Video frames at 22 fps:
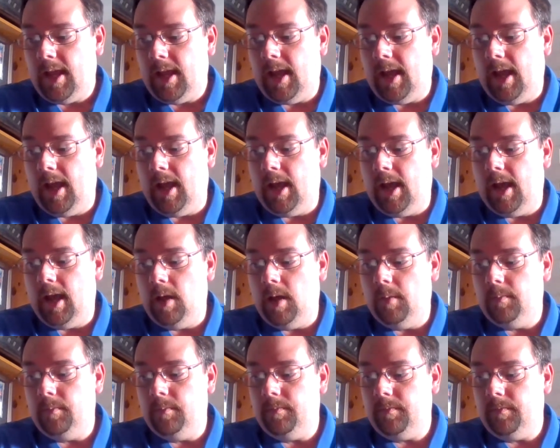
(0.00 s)

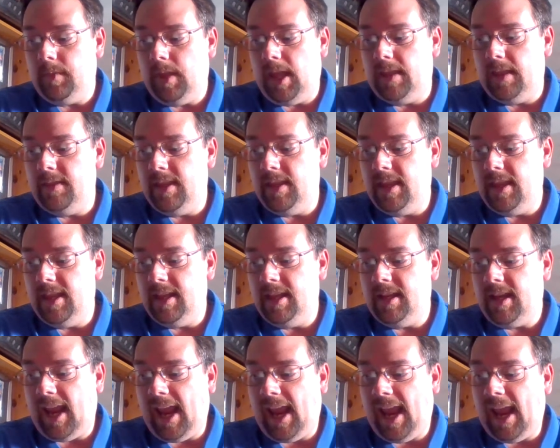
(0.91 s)
And
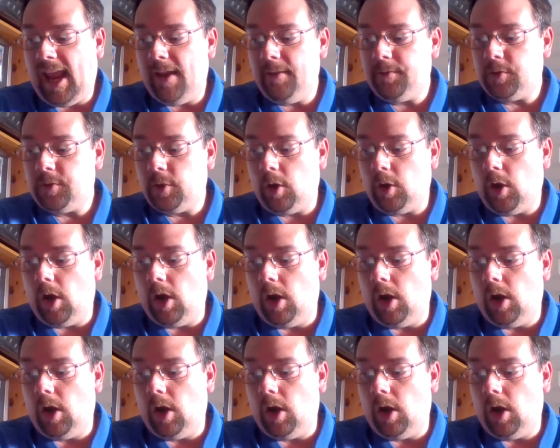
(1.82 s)
then after